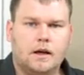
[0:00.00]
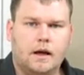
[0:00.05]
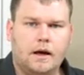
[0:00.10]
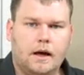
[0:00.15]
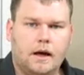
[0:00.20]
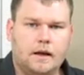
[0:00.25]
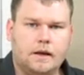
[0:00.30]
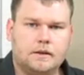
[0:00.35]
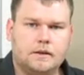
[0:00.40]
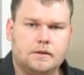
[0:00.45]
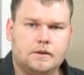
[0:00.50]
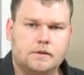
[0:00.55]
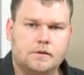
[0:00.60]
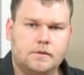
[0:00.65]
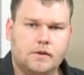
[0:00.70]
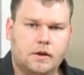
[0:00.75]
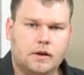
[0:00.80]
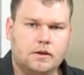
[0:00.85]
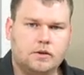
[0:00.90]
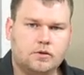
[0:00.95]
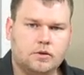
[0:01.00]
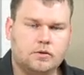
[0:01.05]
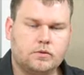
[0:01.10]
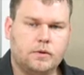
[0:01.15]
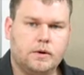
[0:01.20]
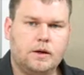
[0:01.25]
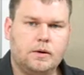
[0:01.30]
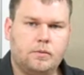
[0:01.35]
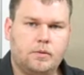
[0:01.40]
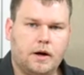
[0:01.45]
and things looked
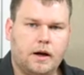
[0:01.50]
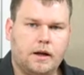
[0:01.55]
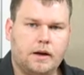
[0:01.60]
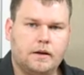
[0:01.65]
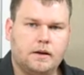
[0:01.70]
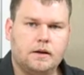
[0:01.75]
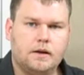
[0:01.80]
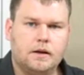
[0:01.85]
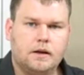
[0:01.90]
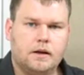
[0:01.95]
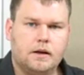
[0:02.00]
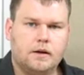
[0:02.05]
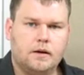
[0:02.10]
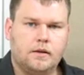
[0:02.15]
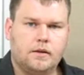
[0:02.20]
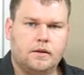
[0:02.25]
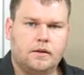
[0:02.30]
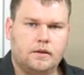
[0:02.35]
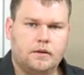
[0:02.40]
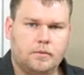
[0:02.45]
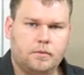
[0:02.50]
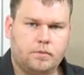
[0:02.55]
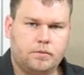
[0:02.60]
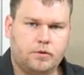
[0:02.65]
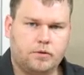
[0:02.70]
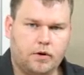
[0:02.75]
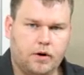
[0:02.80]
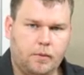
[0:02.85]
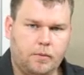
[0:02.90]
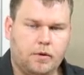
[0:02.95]
really bright. The
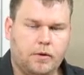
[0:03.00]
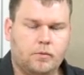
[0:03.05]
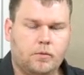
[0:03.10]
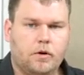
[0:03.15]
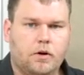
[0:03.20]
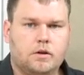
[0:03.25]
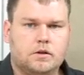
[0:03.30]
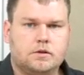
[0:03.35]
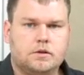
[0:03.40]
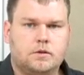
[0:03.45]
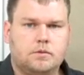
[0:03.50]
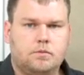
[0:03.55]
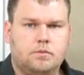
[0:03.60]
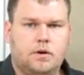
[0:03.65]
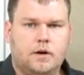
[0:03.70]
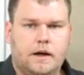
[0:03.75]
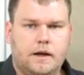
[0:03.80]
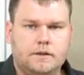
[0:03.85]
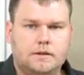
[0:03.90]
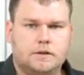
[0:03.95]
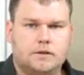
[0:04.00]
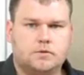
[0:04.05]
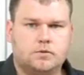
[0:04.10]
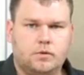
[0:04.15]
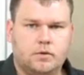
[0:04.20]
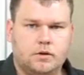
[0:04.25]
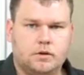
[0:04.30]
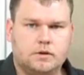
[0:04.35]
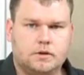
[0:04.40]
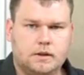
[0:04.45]
problem was prices
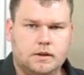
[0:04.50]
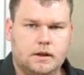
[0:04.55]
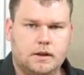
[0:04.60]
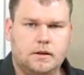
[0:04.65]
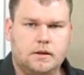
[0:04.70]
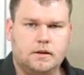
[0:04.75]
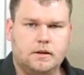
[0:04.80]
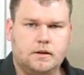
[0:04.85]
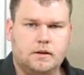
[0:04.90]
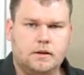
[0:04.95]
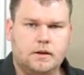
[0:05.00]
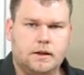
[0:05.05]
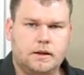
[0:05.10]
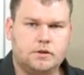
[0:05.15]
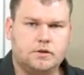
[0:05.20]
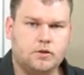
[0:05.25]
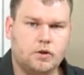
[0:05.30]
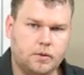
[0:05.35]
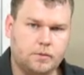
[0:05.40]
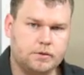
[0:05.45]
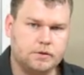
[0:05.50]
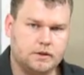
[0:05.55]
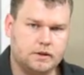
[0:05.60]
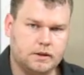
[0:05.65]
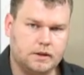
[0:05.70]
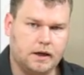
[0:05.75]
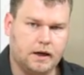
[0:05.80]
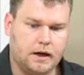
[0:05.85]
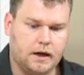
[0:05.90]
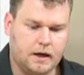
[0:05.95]
were still
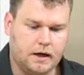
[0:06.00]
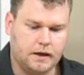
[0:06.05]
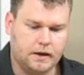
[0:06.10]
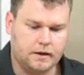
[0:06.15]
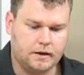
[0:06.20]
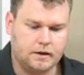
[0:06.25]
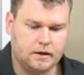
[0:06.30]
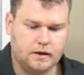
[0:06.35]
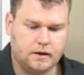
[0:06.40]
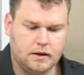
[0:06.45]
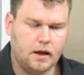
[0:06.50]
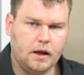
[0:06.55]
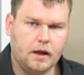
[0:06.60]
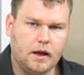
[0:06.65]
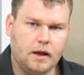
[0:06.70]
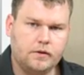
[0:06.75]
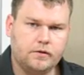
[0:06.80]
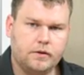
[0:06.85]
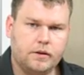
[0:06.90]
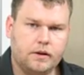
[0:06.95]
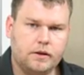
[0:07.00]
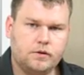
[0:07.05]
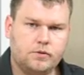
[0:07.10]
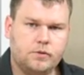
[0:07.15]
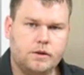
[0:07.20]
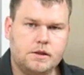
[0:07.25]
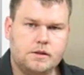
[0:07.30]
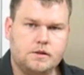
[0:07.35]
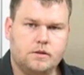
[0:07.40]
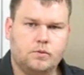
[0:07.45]
exorbitantly high. And for this
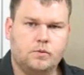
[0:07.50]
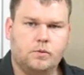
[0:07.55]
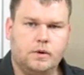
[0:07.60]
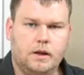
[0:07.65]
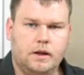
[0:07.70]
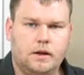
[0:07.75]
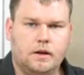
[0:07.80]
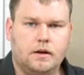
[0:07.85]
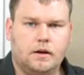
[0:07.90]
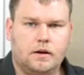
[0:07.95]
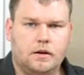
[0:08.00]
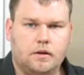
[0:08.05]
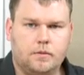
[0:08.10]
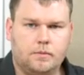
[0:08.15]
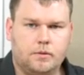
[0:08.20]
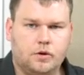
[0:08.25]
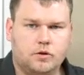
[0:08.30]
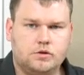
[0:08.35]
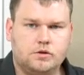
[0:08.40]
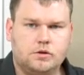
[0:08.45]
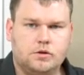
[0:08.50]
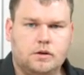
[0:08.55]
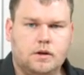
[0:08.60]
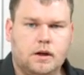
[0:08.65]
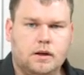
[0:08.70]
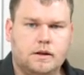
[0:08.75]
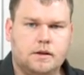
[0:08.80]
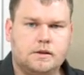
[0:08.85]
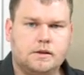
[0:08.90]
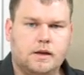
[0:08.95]
reason, we needed another push,
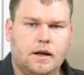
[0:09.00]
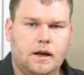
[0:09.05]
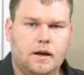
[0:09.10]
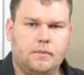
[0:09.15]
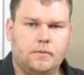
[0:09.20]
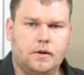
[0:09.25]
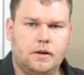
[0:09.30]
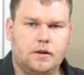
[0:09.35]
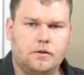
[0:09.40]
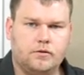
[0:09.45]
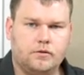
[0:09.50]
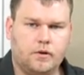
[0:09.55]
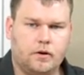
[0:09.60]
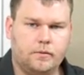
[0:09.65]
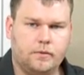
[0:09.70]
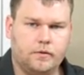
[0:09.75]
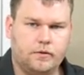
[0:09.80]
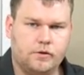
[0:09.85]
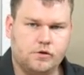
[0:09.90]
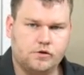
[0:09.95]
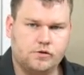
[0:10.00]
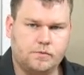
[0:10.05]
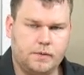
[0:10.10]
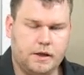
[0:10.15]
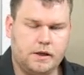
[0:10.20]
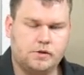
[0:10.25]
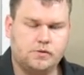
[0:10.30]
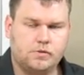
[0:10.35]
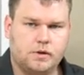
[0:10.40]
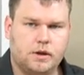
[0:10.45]
and this came in the form of the
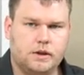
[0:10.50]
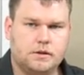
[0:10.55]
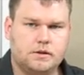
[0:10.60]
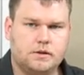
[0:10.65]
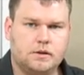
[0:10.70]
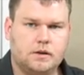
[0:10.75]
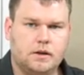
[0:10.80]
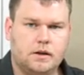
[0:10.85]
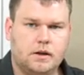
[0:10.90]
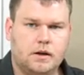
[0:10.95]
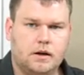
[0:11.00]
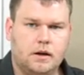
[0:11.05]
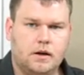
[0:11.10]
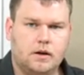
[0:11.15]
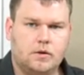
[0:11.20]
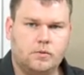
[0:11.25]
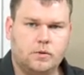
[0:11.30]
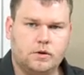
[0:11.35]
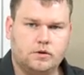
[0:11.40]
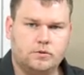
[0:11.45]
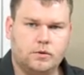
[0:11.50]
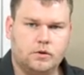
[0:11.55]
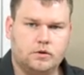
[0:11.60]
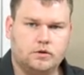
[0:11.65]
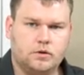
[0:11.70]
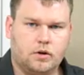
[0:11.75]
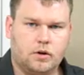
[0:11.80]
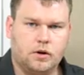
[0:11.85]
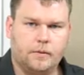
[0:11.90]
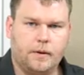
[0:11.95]
space race, which we'll
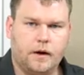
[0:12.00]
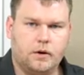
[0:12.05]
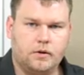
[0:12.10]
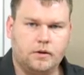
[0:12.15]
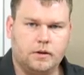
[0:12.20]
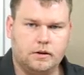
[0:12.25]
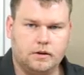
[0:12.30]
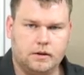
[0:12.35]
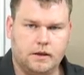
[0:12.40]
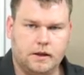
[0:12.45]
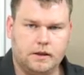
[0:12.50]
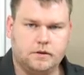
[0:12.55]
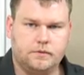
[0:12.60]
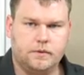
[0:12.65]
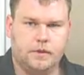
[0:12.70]
talk about in the next